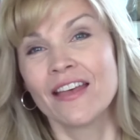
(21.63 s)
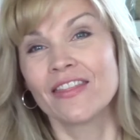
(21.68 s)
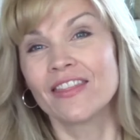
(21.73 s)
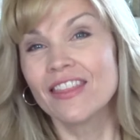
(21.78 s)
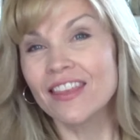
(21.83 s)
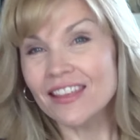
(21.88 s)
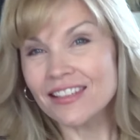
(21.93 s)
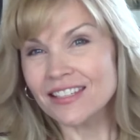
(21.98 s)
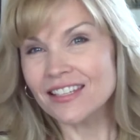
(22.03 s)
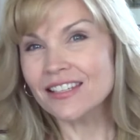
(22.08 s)

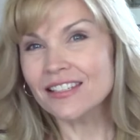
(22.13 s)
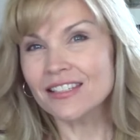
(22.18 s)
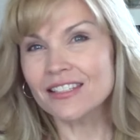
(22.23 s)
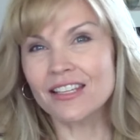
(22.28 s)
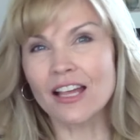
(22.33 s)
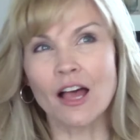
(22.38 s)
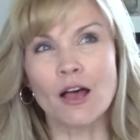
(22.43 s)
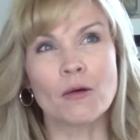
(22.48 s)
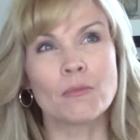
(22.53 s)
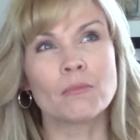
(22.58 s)
This is
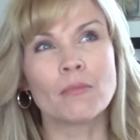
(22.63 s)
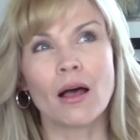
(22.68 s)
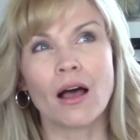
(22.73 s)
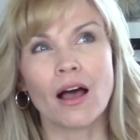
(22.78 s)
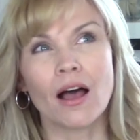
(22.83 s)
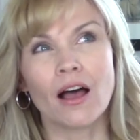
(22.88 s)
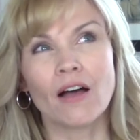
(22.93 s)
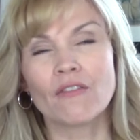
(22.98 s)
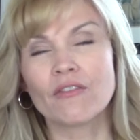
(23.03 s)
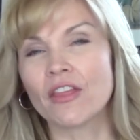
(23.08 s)
some
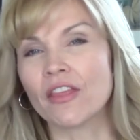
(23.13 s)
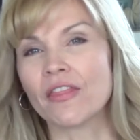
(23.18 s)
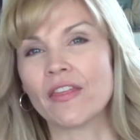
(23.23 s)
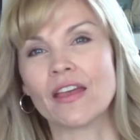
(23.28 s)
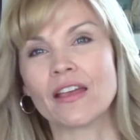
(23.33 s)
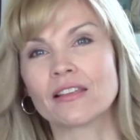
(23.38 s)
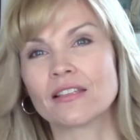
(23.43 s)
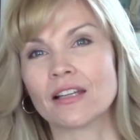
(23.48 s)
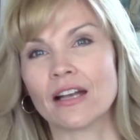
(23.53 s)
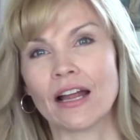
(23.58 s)
of the
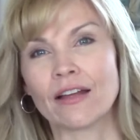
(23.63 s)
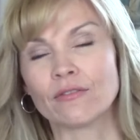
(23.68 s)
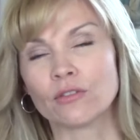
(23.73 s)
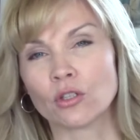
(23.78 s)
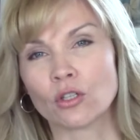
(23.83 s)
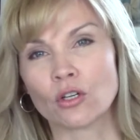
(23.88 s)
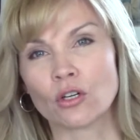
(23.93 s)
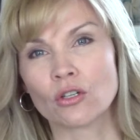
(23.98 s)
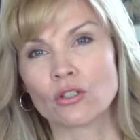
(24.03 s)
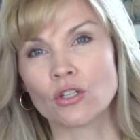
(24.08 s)
things that I've
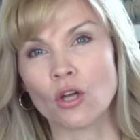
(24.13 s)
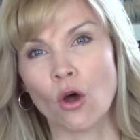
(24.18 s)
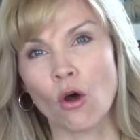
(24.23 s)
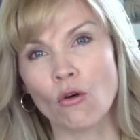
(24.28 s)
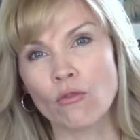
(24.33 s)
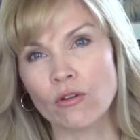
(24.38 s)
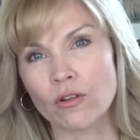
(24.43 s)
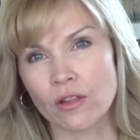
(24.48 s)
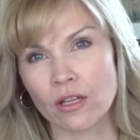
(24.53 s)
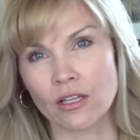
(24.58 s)
learned
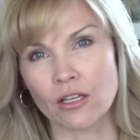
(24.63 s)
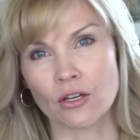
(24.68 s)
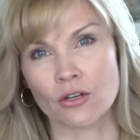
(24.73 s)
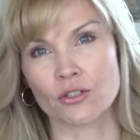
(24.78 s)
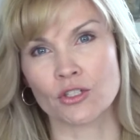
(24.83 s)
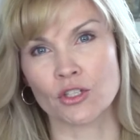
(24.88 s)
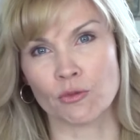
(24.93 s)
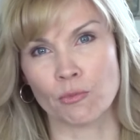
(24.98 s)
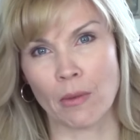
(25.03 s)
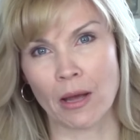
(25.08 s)
over the
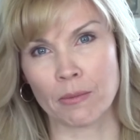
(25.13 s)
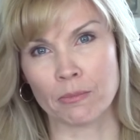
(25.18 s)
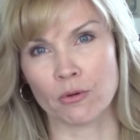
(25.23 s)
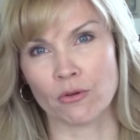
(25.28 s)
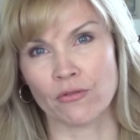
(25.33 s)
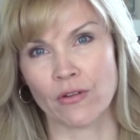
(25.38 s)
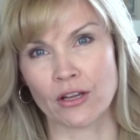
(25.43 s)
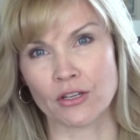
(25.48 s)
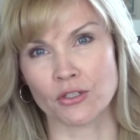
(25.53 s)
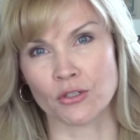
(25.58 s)
years of my
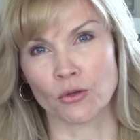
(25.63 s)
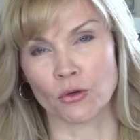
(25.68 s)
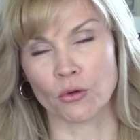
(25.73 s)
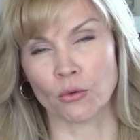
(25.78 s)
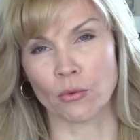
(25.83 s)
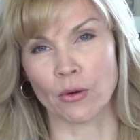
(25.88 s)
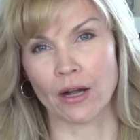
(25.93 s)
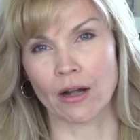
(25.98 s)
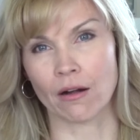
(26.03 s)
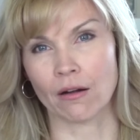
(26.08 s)
professional
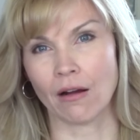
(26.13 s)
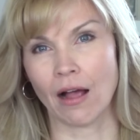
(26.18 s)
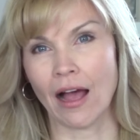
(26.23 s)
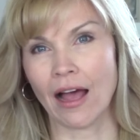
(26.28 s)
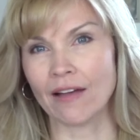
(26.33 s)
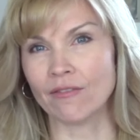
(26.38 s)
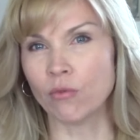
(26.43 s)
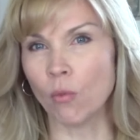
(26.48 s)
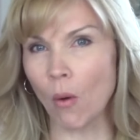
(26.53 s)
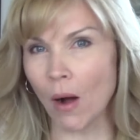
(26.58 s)
career.
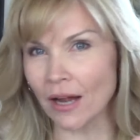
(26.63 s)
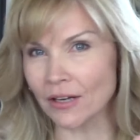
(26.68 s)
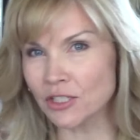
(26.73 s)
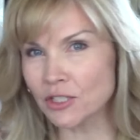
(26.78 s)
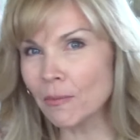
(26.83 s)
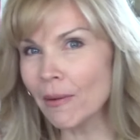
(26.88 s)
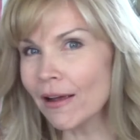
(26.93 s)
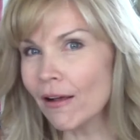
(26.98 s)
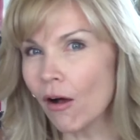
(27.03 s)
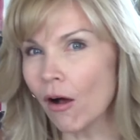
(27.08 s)
I've
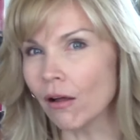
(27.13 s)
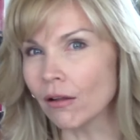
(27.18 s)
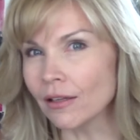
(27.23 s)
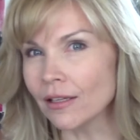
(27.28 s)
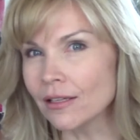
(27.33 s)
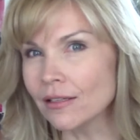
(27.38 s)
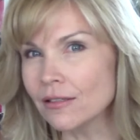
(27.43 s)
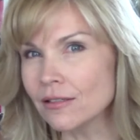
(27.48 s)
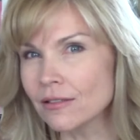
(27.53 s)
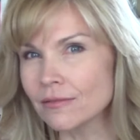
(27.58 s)
watched my
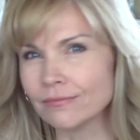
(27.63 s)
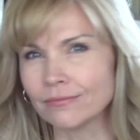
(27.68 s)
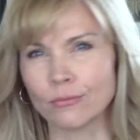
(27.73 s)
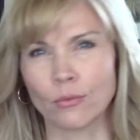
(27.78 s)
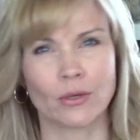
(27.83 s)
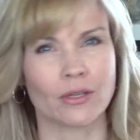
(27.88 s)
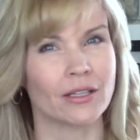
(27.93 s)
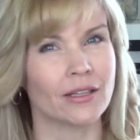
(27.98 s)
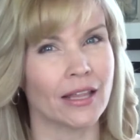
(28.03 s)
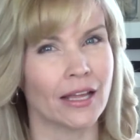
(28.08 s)
colleagues.
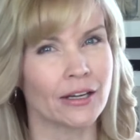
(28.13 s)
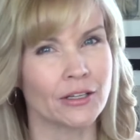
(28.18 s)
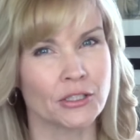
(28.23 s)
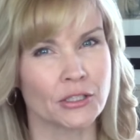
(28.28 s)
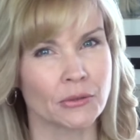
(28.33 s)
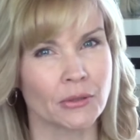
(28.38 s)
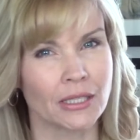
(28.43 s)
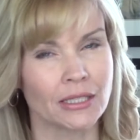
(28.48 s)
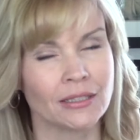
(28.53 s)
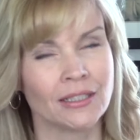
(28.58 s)
What are they
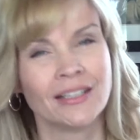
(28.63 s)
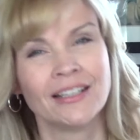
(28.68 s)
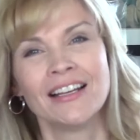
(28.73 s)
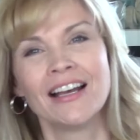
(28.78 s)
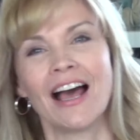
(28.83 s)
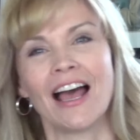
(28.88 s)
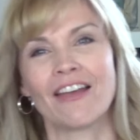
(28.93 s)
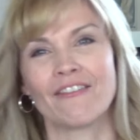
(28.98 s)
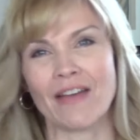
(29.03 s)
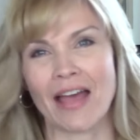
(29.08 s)
doing?
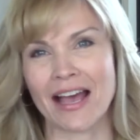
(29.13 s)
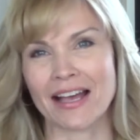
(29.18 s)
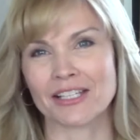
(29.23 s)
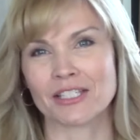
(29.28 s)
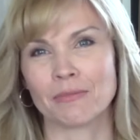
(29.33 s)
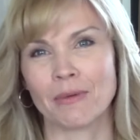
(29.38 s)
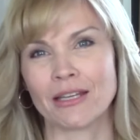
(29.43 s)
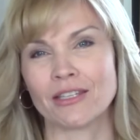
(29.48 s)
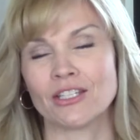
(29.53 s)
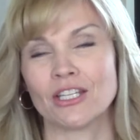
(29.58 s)
I've
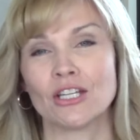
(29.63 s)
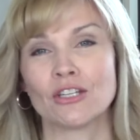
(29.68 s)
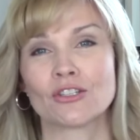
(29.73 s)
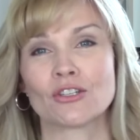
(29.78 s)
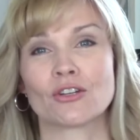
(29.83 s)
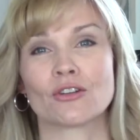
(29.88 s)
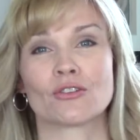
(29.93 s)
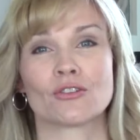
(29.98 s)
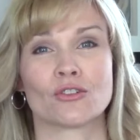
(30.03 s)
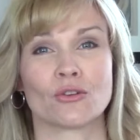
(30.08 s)
asked my
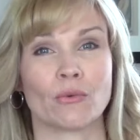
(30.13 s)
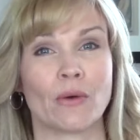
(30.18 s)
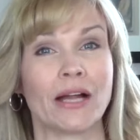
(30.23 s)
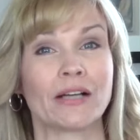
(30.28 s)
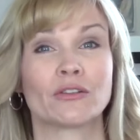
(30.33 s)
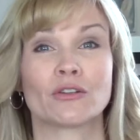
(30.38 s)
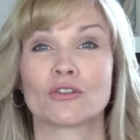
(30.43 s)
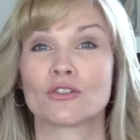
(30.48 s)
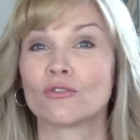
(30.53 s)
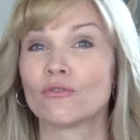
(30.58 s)
teachers,
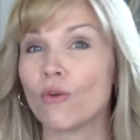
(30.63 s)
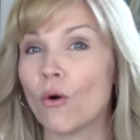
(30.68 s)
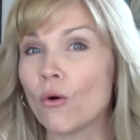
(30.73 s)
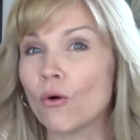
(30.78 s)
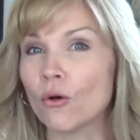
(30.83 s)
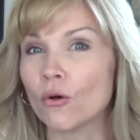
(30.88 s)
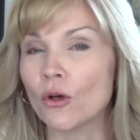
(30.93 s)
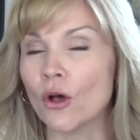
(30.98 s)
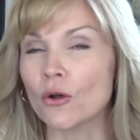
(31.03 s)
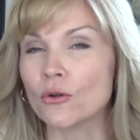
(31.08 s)
directors,
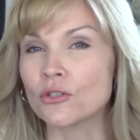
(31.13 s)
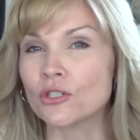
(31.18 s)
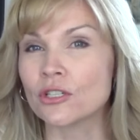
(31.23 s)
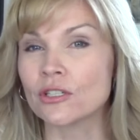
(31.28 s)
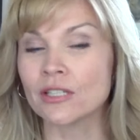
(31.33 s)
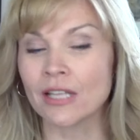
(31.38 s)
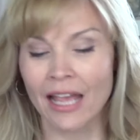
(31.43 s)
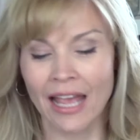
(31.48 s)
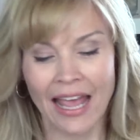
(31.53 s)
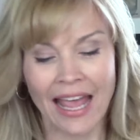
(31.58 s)
vocal
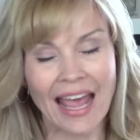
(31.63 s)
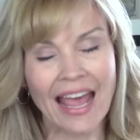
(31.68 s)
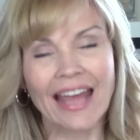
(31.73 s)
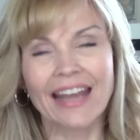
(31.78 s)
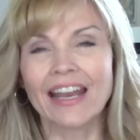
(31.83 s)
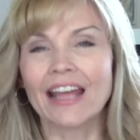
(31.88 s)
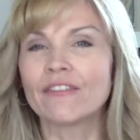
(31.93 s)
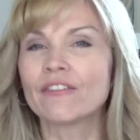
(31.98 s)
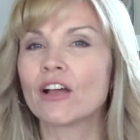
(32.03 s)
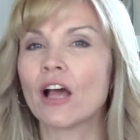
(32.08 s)
coaches,
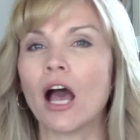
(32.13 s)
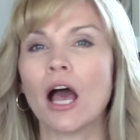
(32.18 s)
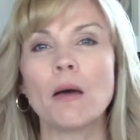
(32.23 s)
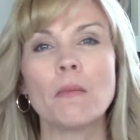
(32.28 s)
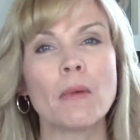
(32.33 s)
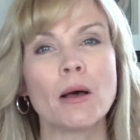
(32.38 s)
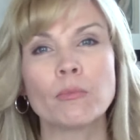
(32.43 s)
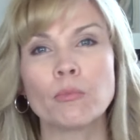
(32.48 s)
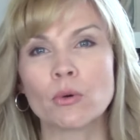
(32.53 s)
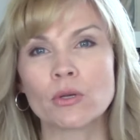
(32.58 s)
and I've
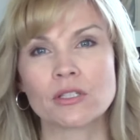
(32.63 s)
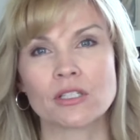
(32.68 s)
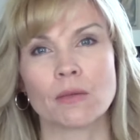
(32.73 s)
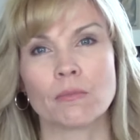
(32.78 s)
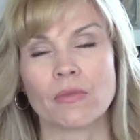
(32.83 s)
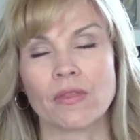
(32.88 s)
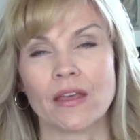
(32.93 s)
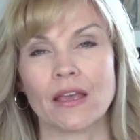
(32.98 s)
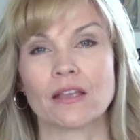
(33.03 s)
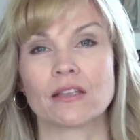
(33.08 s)
come up with
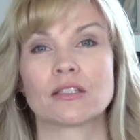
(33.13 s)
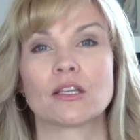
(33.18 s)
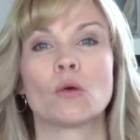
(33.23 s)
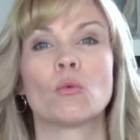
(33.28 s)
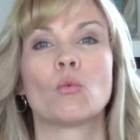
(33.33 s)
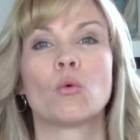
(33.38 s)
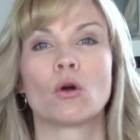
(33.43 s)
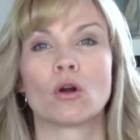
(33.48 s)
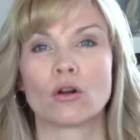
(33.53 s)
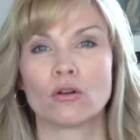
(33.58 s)
some things that
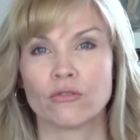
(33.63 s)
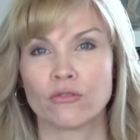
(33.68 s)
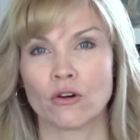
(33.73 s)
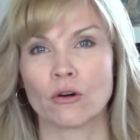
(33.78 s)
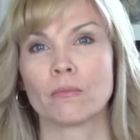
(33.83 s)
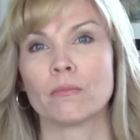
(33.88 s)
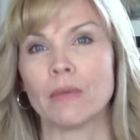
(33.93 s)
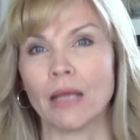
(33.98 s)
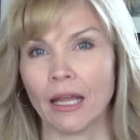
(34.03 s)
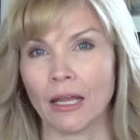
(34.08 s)
work
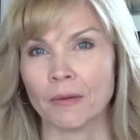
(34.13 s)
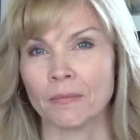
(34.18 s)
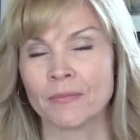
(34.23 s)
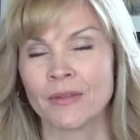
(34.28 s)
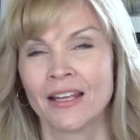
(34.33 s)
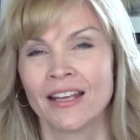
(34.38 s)
for me.